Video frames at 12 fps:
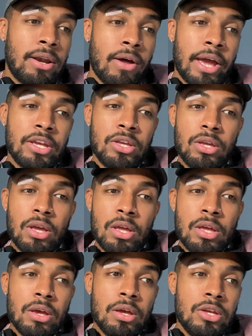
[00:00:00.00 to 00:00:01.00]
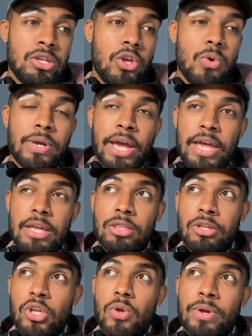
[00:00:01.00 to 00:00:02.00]
Like,
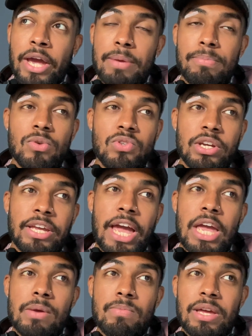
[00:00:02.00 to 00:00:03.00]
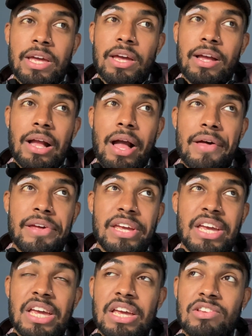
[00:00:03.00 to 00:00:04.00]
the UK music game
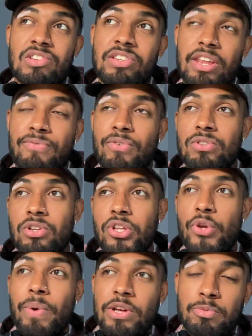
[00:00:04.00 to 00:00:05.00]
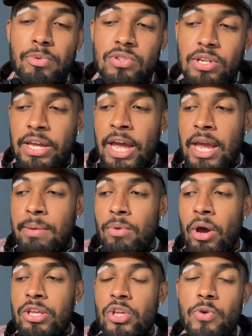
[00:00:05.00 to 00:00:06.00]
is different to the US music game.
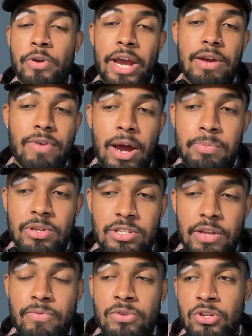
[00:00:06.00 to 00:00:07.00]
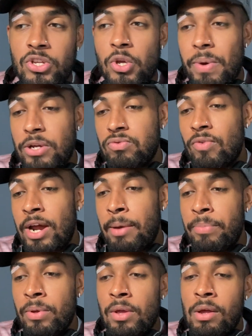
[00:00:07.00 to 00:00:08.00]
Like, UK rap is different to US
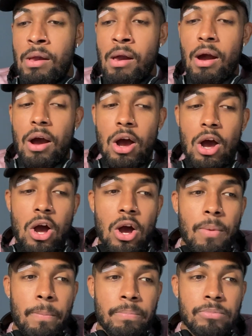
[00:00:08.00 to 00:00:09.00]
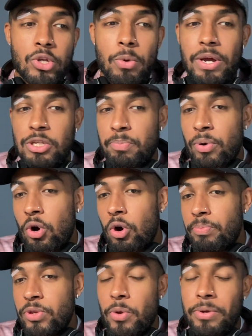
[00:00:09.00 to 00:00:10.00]
rap. US
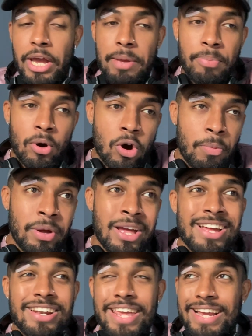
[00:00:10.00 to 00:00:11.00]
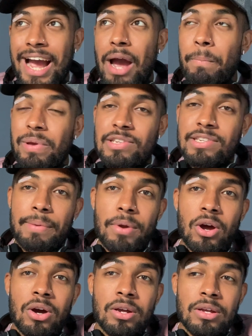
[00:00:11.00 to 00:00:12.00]
pop, UK pop, they can be
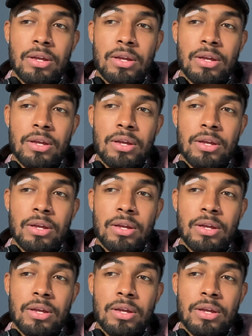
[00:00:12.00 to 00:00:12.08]
similar.